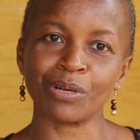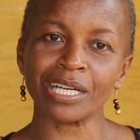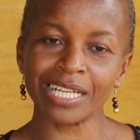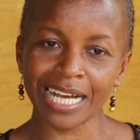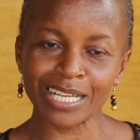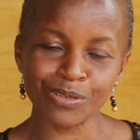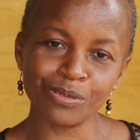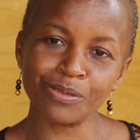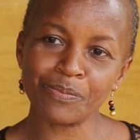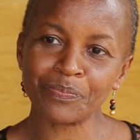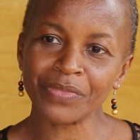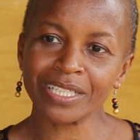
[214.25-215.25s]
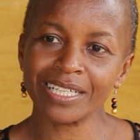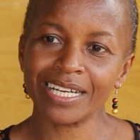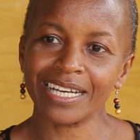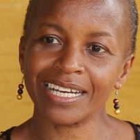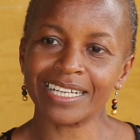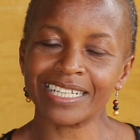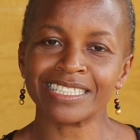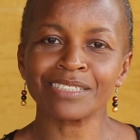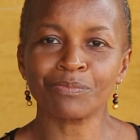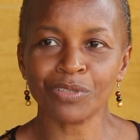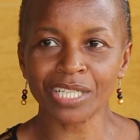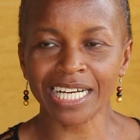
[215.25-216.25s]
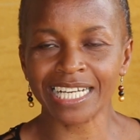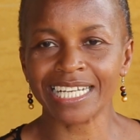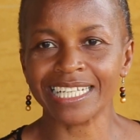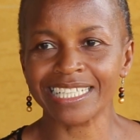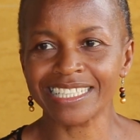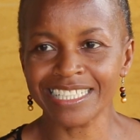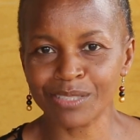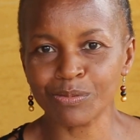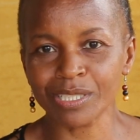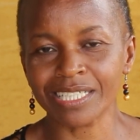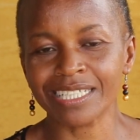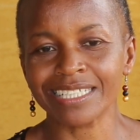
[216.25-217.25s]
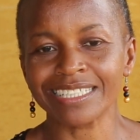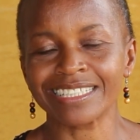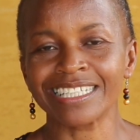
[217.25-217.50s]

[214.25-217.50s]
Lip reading: Why are you getting born again this week?